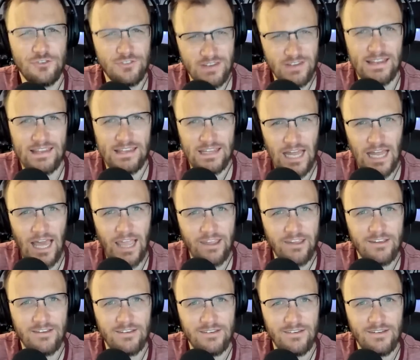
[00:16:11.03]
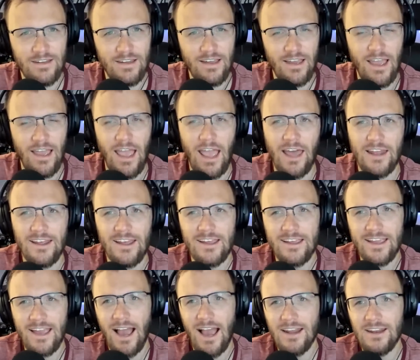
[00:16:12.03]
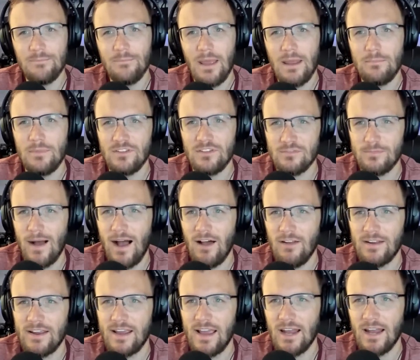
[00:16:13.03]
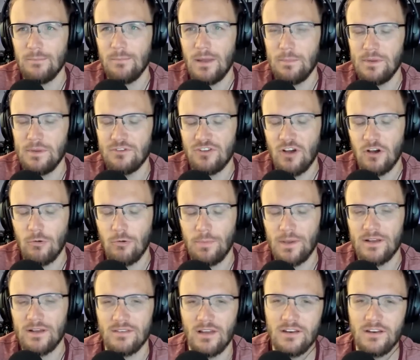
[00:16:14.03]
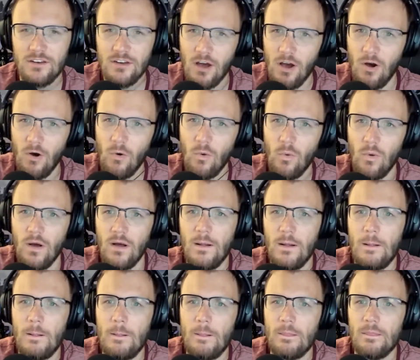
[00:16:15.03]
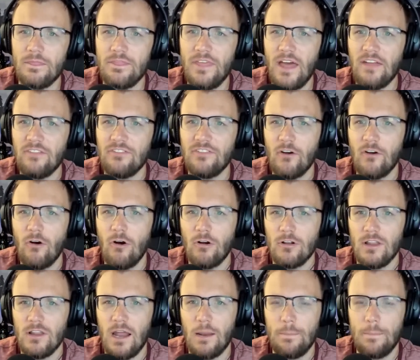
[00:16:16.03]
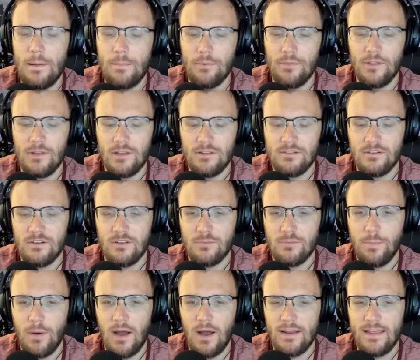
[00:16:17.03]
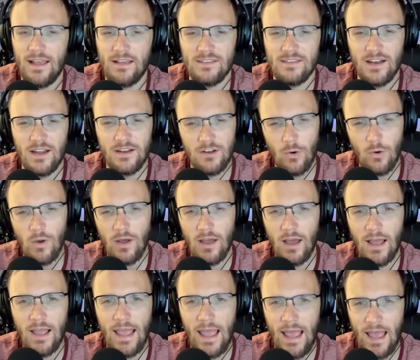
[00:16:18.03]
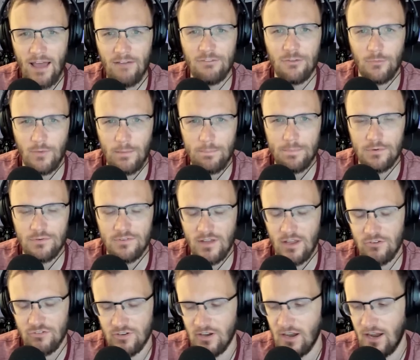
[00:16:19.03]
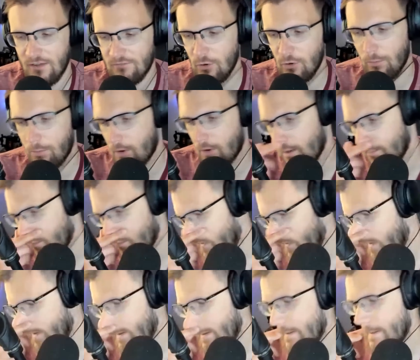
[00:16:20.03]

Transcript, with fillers: didn't like? And it, it kind of made me smile. It kind of made me chuckle because I know that there are a lot of people that listen to this podcast, and I know I, I have the reputation, and I have no problem with it,